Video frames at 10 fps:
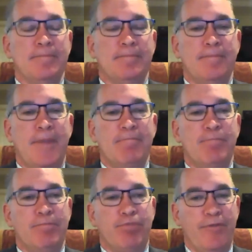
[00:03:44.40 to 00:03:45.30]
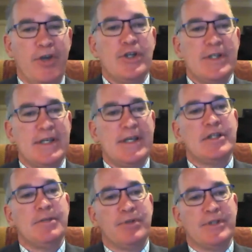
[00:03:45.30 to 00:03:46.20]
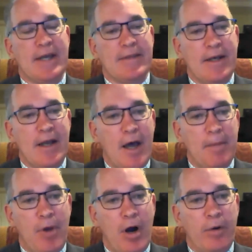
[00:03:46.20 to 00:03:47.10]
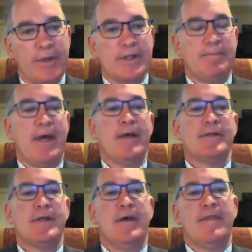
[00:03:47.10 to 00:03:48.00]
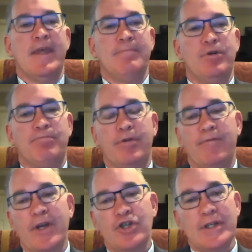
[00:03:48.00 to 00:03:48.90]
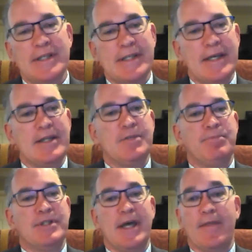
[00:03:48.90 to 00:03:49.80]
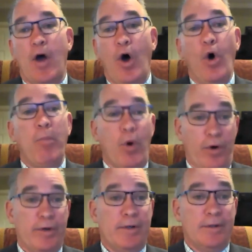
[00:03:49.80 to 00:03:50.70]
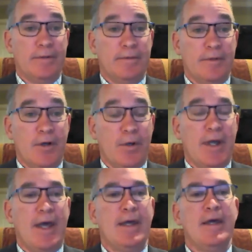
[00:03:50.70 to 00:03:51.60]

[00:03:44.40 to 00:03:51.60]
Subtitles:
they put provisions in to protect the non-borrowing spouse. They put provisions in to protect the homeowner, okay?